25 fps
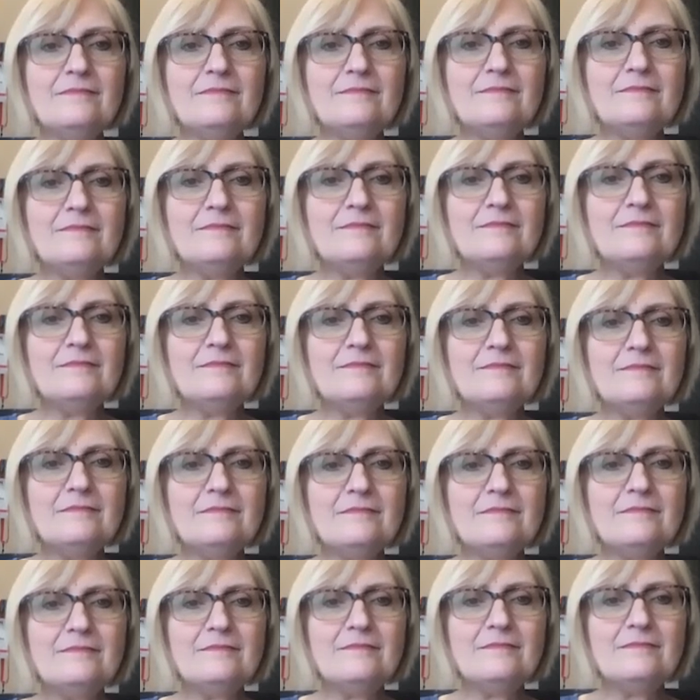
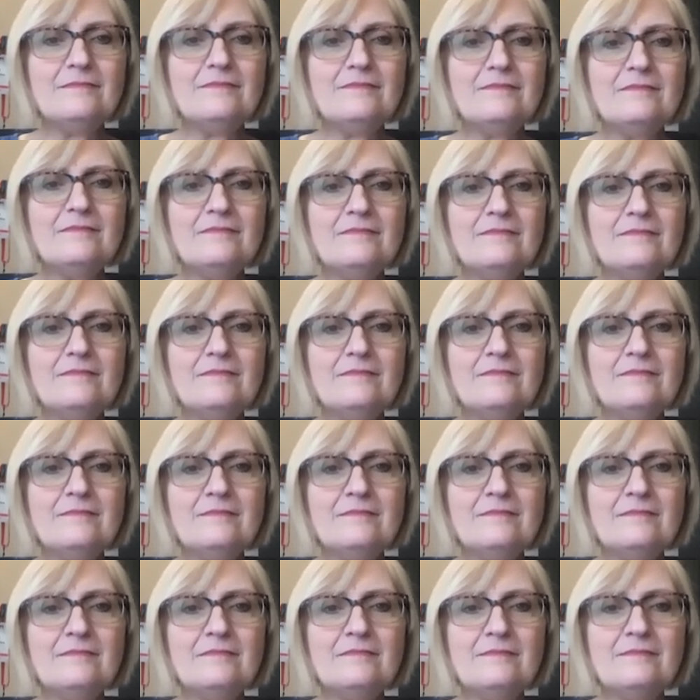
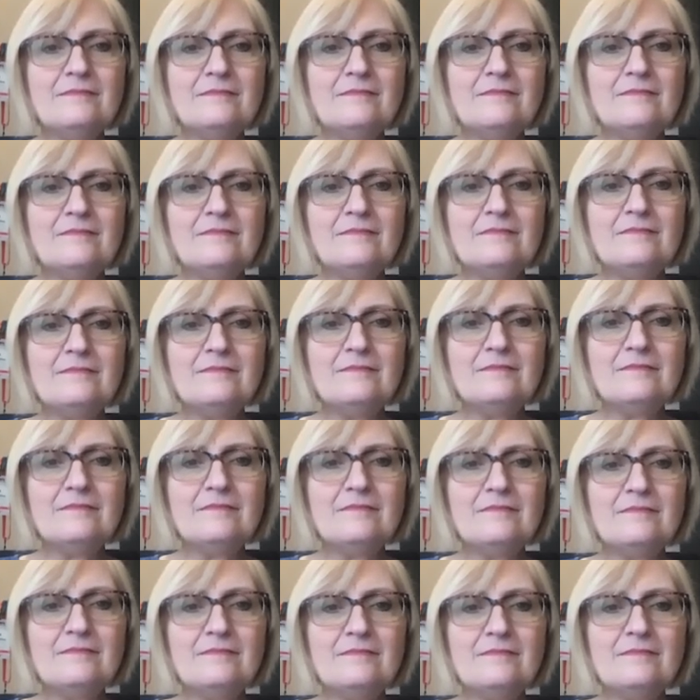
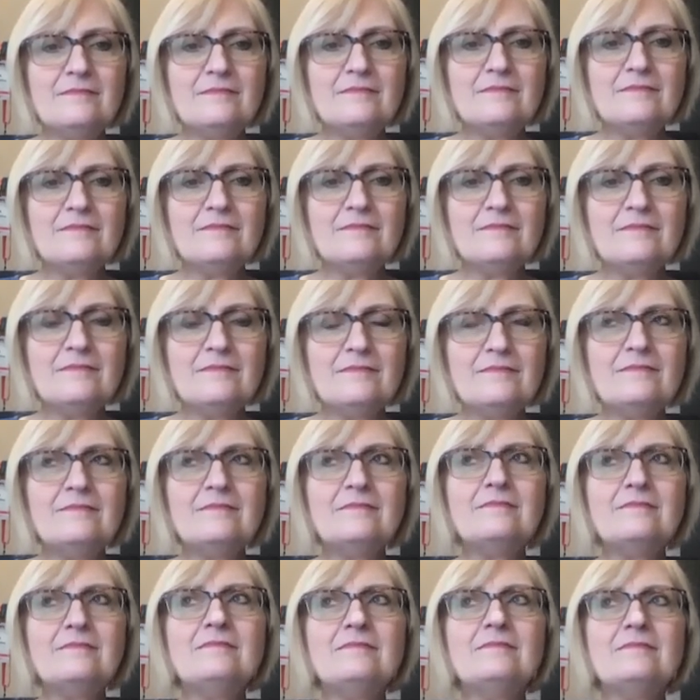
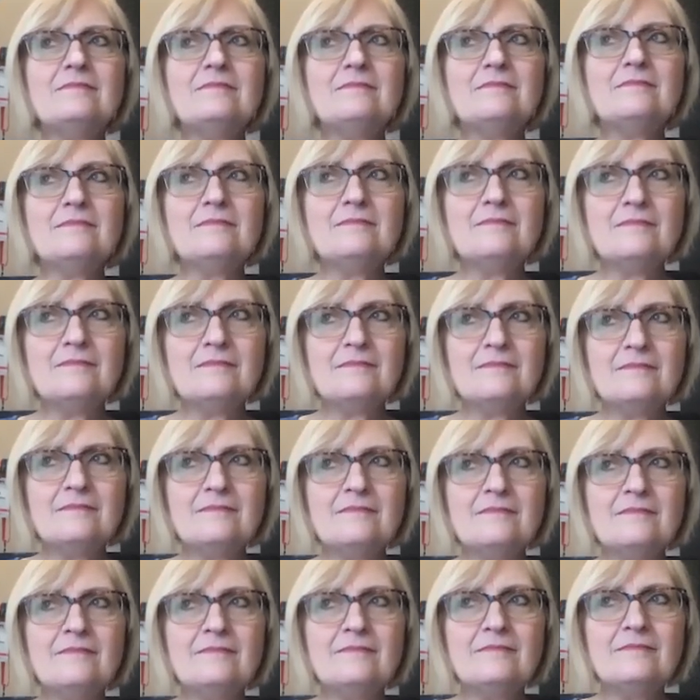
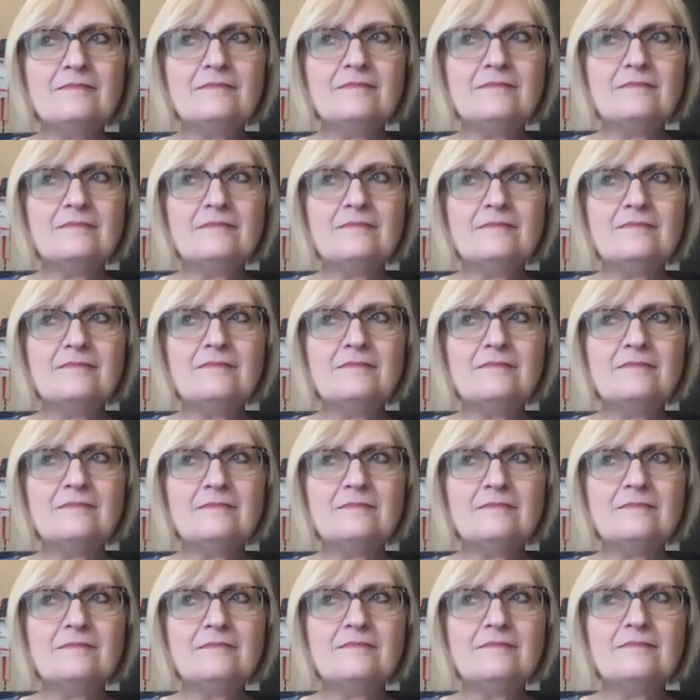
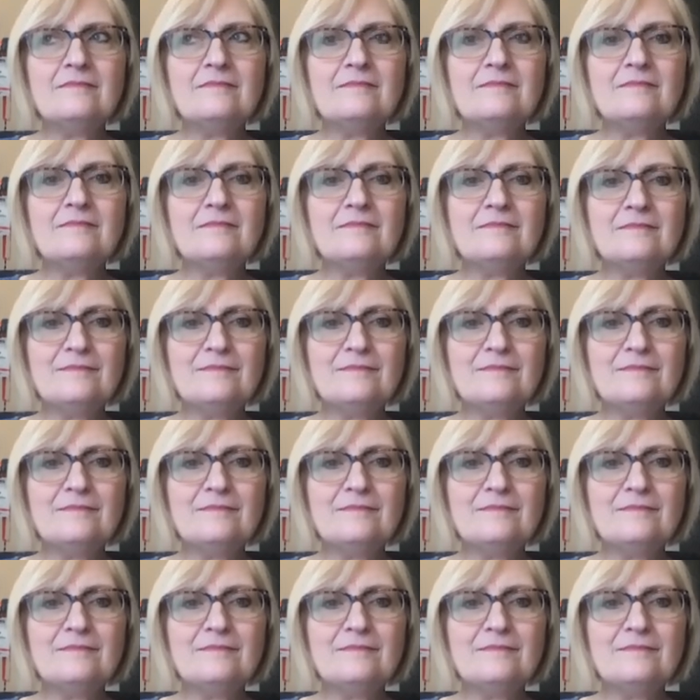No words are spoken by the person on screen.